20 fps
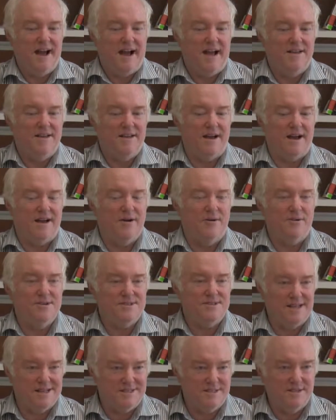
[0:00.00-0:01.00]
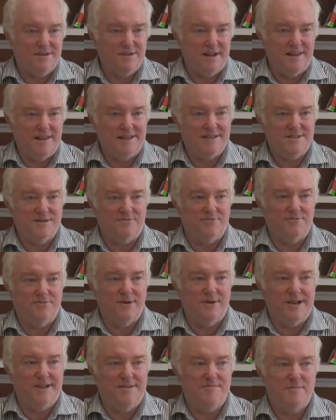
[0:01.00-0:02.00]
I always like to
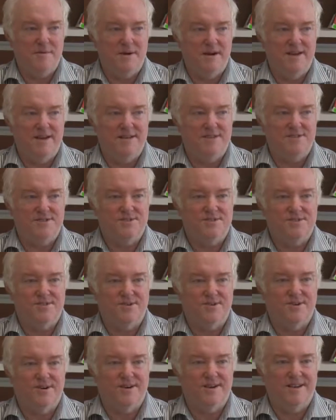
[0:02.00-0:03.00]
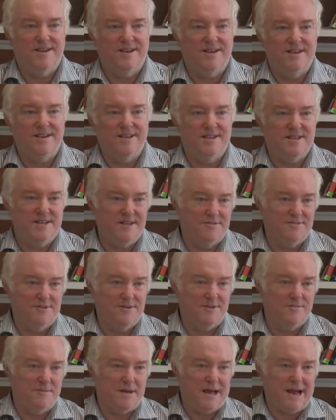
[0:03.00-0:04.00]
frame my story to give a
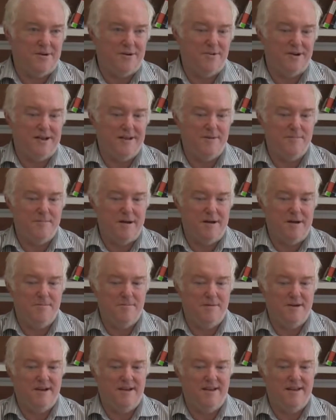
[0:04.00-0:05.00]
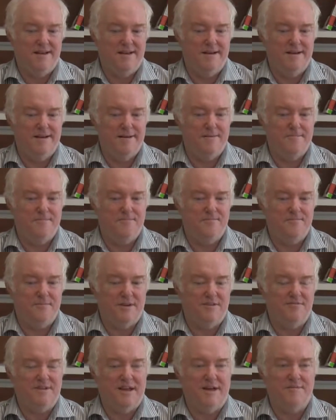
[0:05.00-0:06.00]
little background about
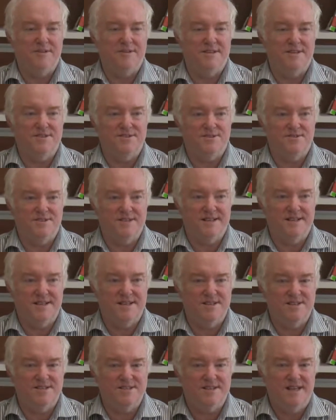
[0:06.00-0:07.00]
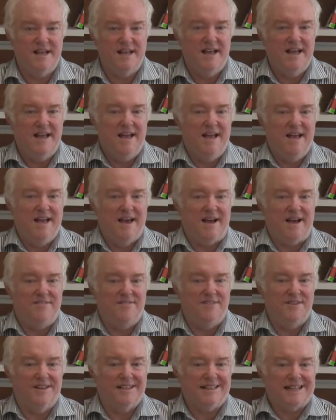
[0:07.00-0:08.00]
my family history, because I
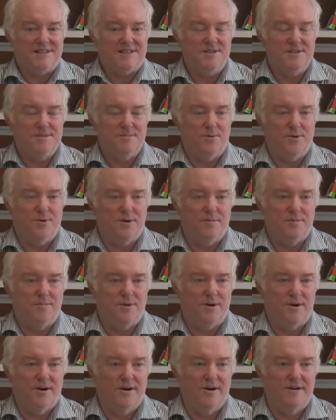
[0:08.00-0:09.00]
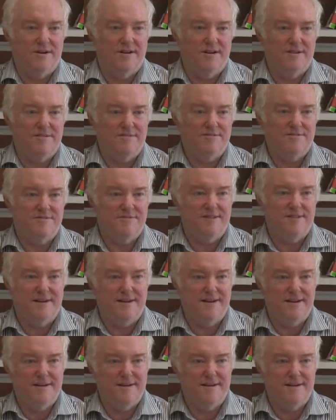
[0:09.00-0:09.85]
feel like that's an important part of